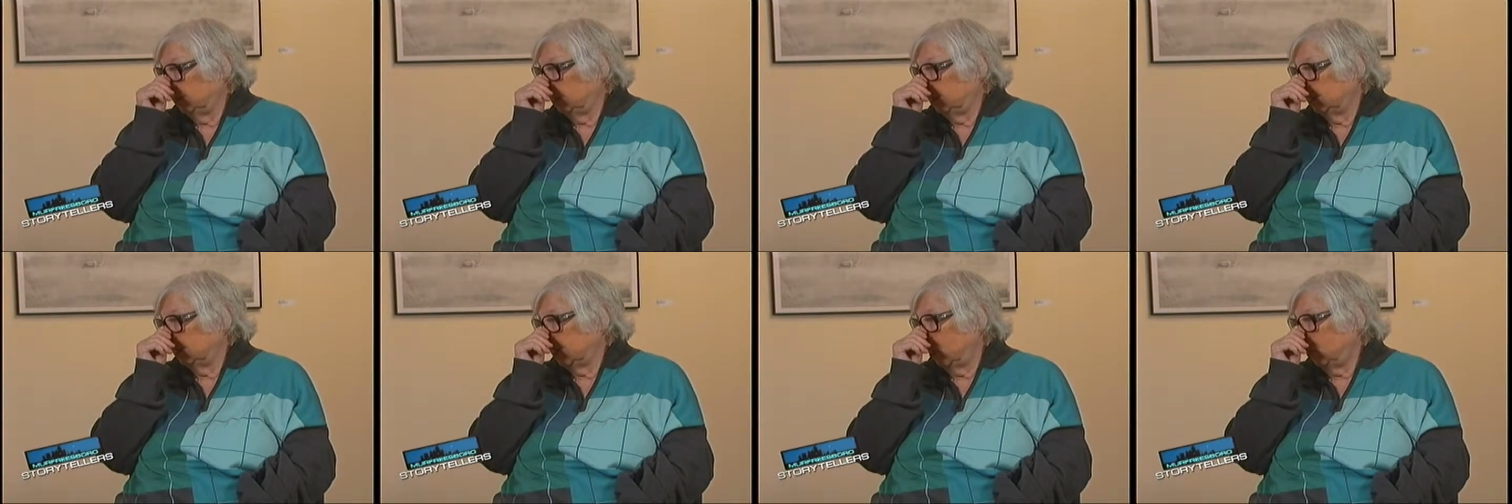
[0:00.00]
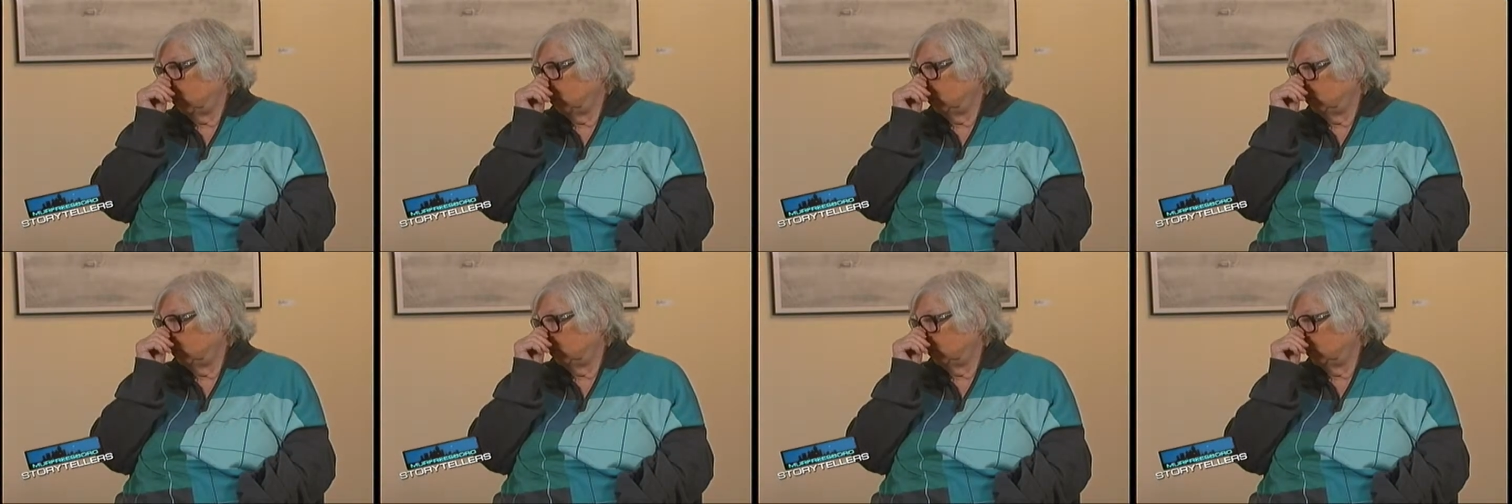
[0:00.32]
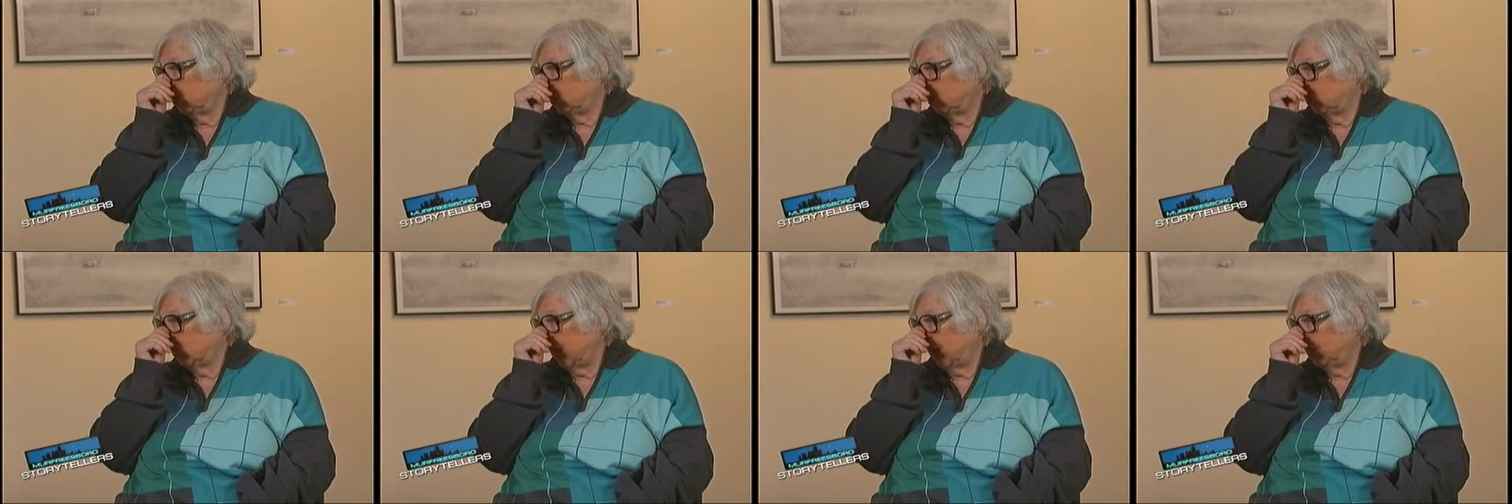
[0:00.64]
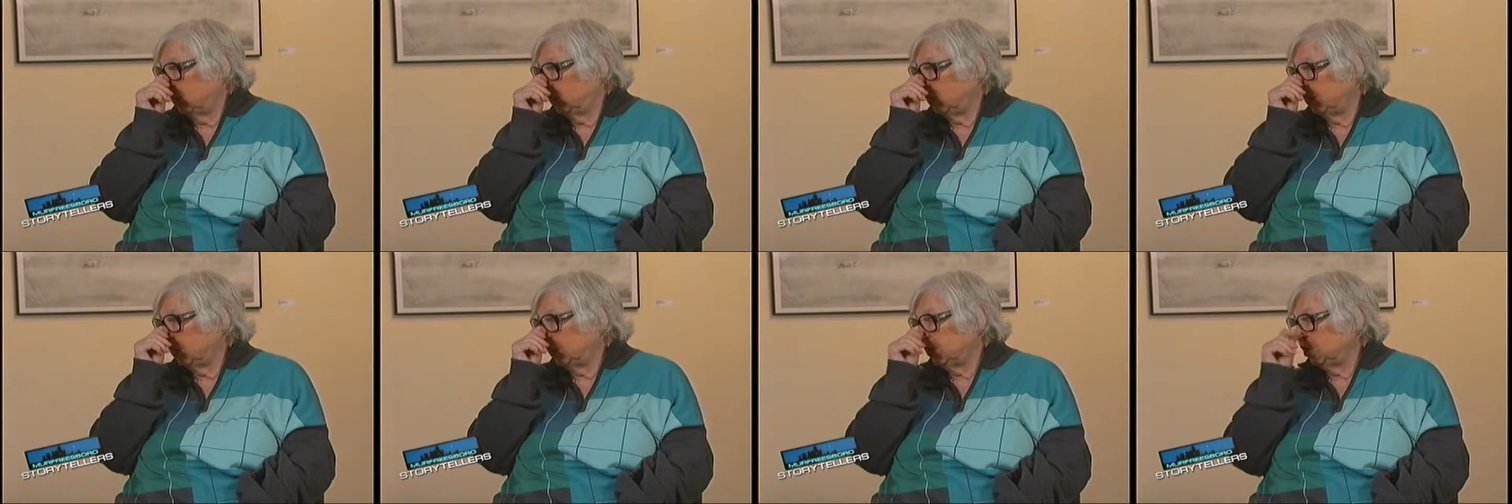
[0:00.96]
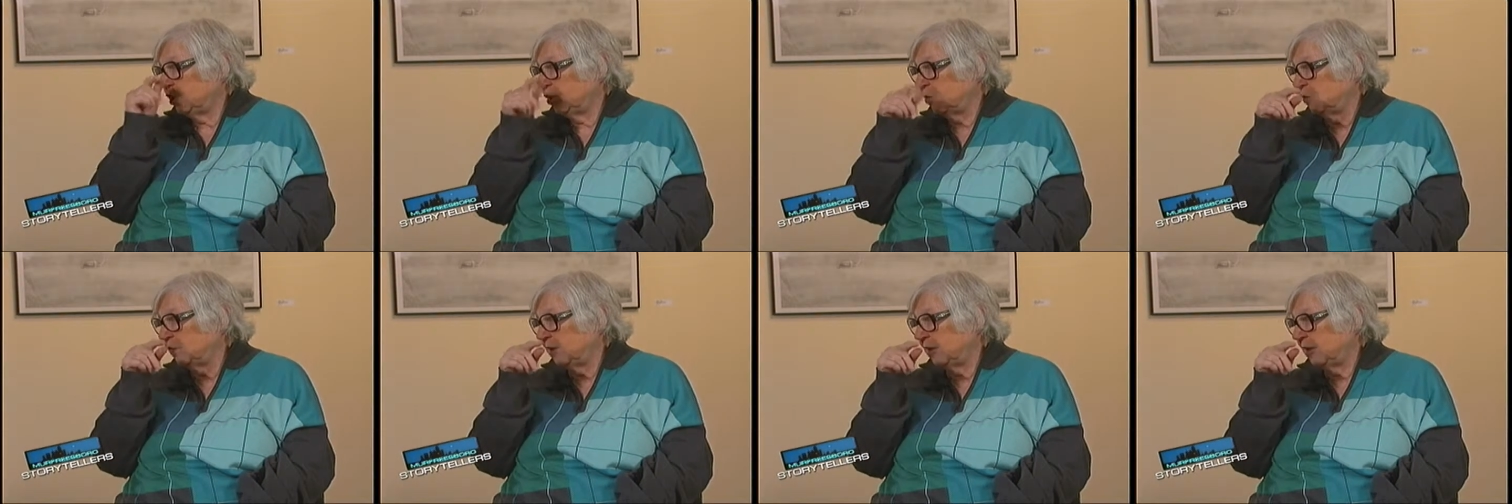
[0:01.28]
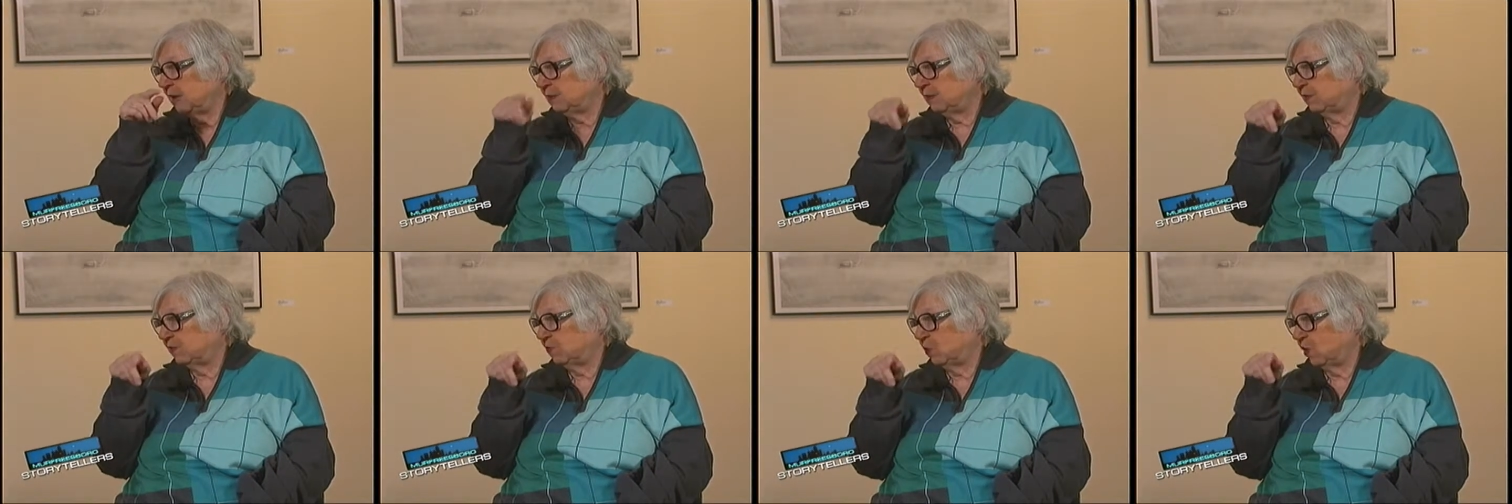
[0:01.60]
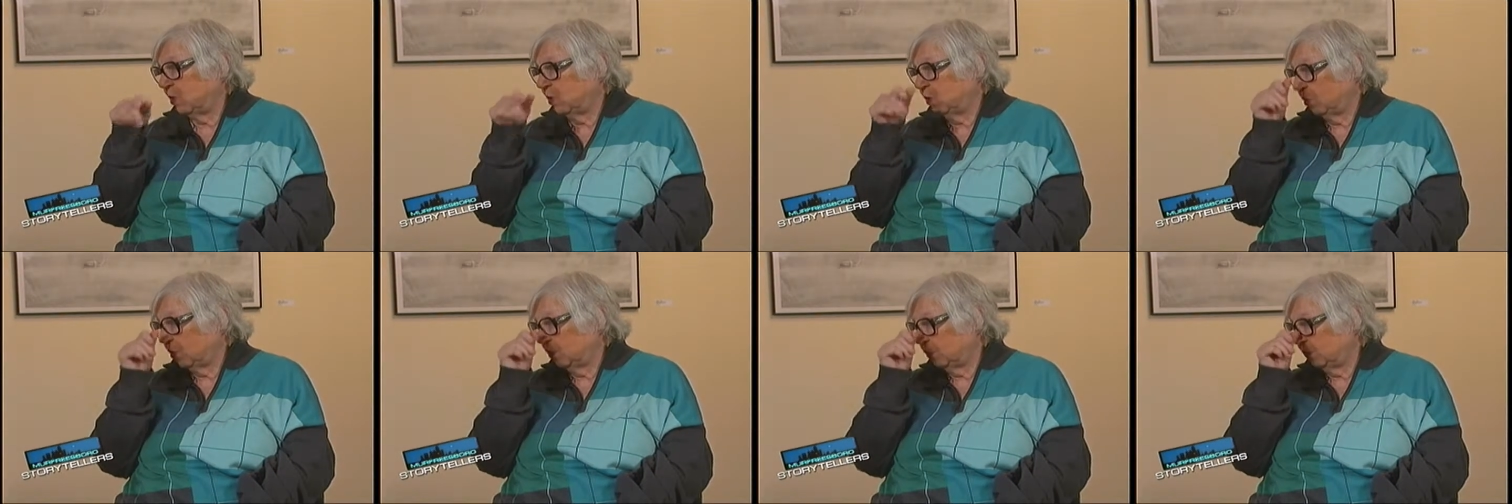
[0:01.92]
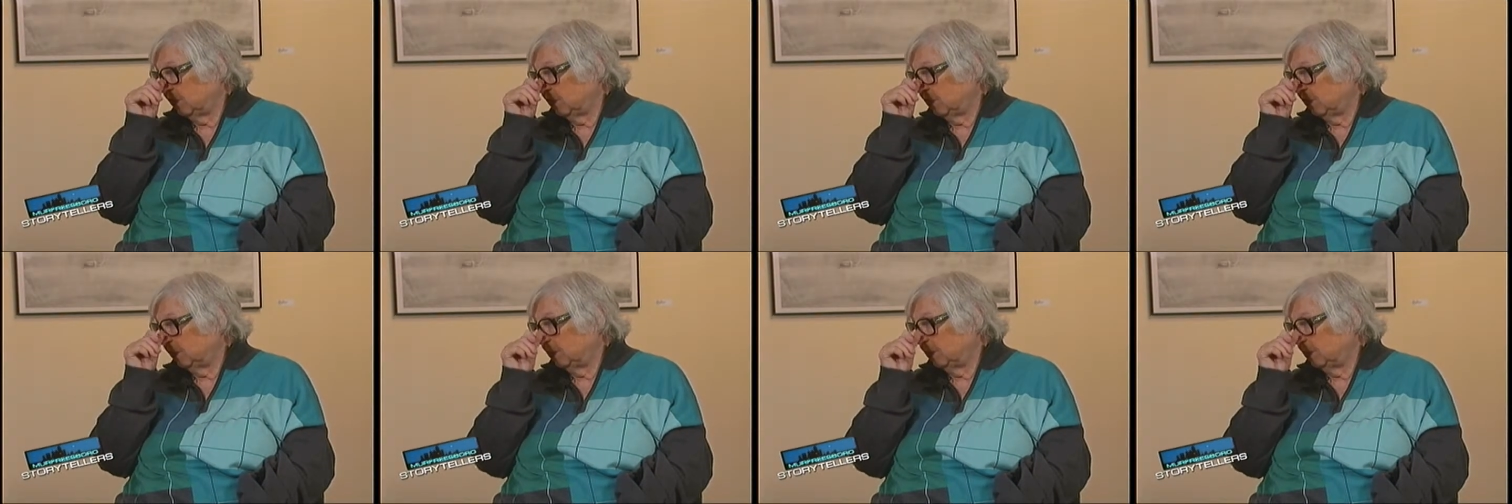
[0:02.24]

no, no, I went a year there before I worked for the